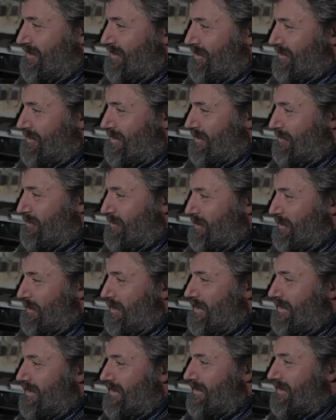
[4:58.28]
course of the Olympics. So I,
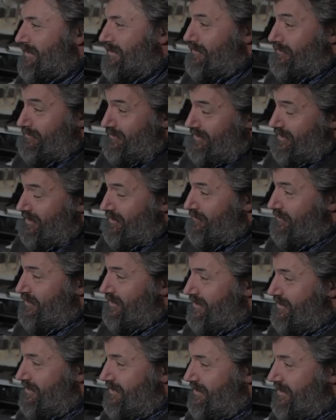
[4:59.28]
it was an
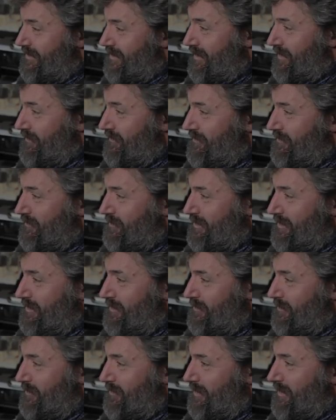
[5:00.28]
obvious gift was
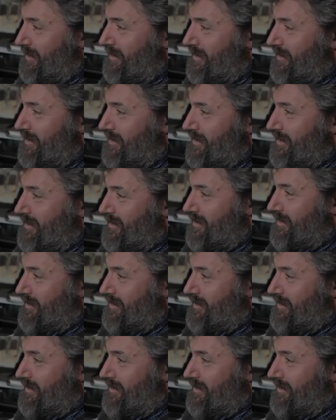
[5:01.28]
to to